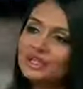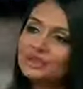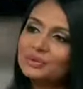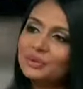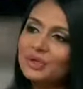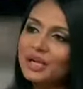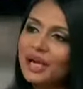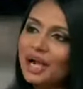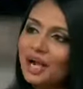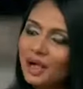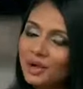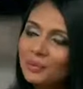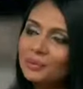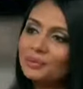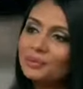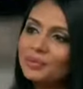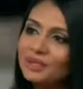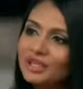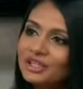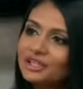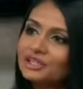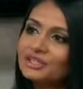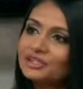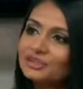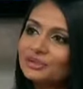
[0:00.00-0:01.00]
that's what helped
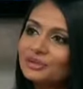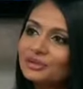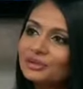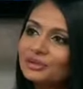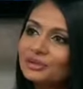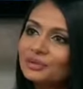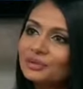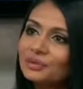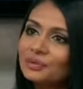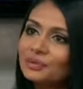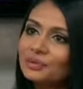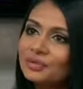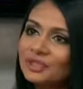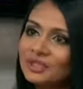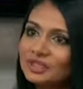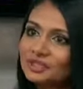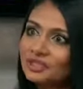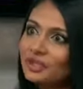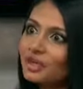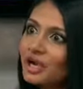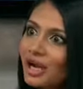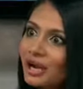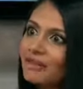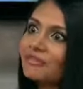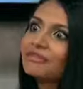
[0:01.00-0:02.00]
me to be
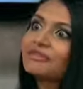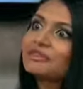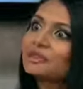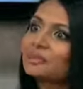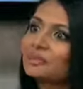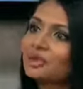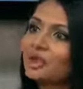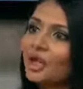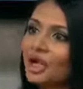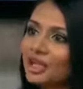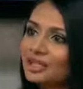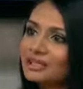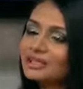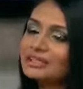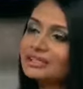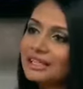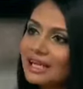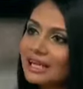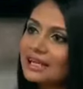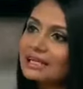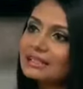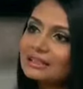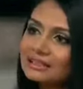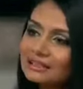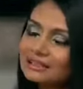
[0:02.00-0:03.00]
so comfortable on
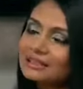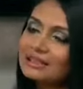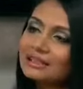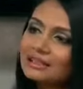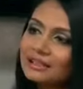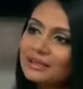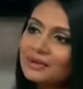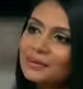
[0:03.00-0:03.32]
set.